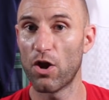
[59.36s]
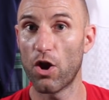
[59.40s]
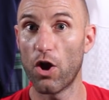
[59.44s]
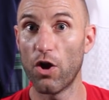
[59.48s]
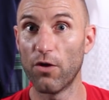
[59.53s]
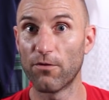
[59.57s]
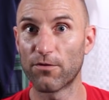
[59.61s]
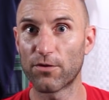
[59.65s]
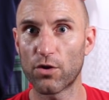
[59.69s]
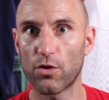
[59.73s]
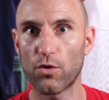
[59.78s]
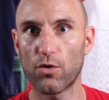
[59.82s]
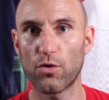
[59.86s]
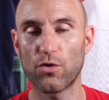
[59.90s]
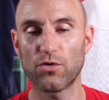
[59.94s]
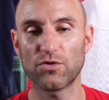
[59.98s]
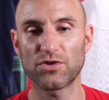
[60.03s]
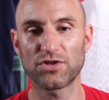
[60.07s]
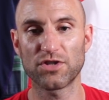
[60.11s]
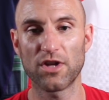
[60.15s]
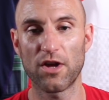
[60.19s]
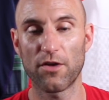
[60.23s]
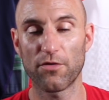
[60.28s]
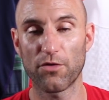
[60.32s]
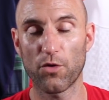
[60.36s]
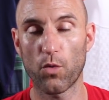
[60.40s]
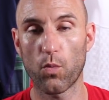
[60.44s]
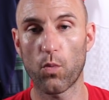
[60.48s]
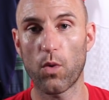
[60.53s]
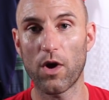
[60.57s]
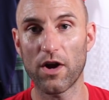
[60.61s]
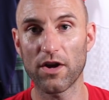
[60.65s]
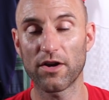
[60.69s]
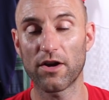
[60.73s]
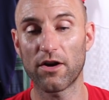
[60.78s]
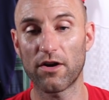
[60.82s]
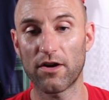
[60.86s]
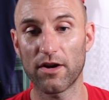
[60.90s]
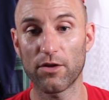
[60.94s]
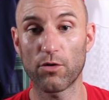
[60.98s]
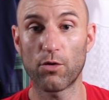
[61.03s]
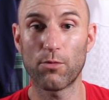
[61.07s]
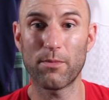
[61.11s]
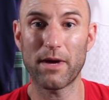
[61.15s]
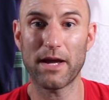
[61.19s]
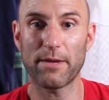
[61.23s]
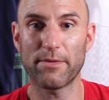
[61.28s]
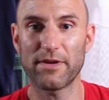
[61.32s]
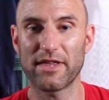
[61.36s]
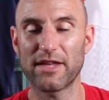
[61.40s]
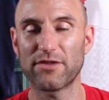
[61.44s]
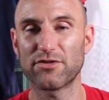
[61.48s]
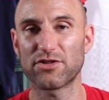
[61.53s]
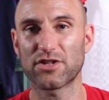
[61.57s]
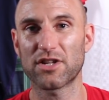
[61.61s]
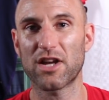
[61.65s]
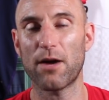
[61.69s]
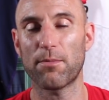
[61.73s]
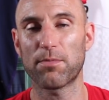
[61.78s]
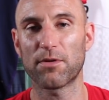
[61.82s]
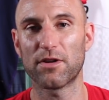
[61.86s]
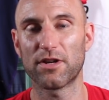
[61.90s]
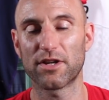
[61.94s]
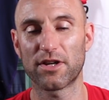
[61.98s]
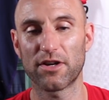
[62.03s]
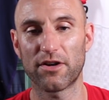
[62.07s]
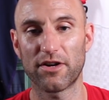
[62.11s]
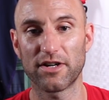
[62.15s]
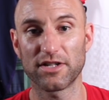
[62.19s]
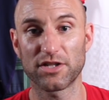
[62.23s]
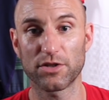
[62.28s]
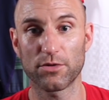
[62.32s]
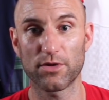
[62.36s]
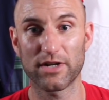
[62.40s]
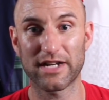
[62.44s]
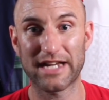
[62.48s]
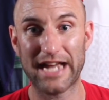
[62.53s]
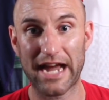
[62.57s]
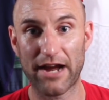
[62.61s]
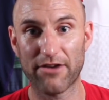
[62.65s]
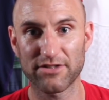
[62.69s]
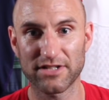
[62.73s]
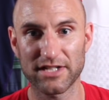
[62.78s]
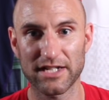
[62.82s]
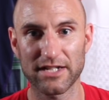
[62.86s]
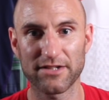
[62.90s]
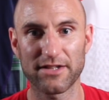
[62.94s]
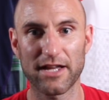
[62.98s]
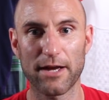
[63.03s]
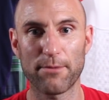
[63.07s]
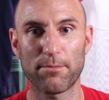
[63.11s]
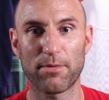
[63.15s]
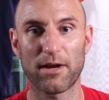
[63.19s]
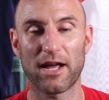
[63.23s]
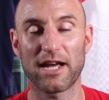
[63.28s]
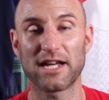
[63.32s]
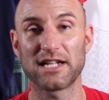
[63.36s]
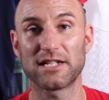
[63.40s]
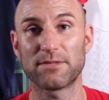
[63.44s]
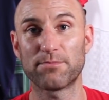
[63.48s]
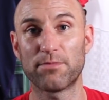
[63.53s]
Of course, the one guy, or maybe there was a couple of guys who were guaranteed their place,